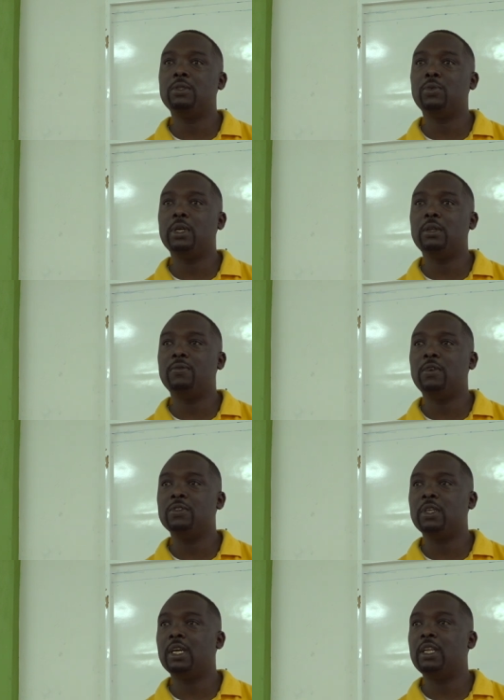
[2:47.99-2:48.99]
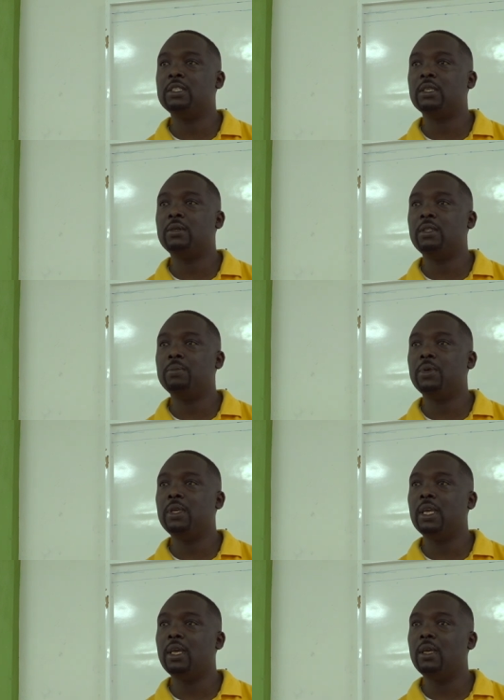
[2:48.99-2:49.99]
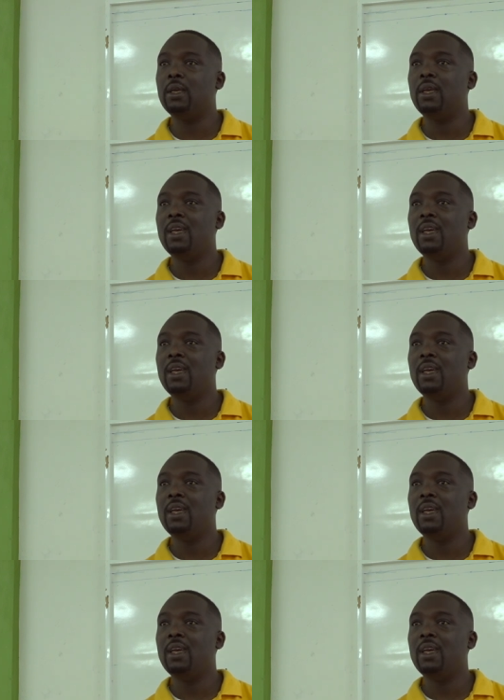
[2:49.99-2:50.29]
1,200 gallons of honey per year,